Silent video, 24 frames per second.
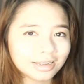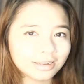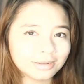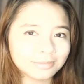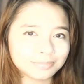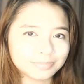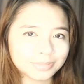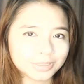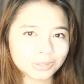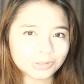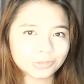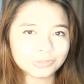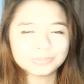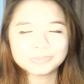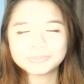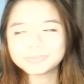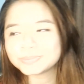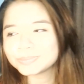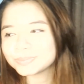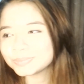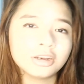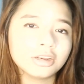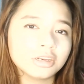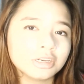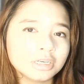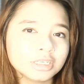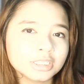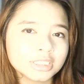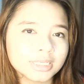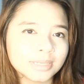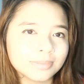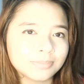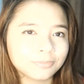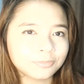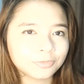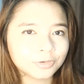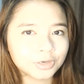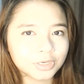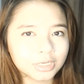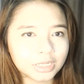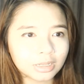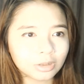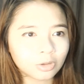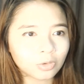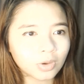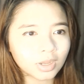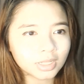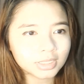help you. Another tip for
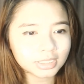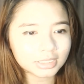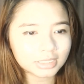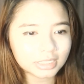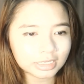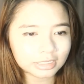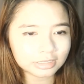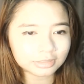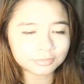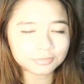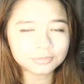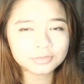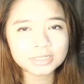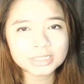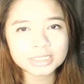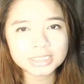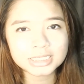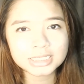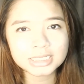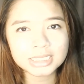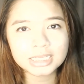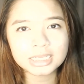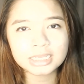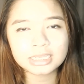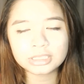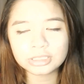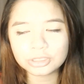the quantitative reasoning,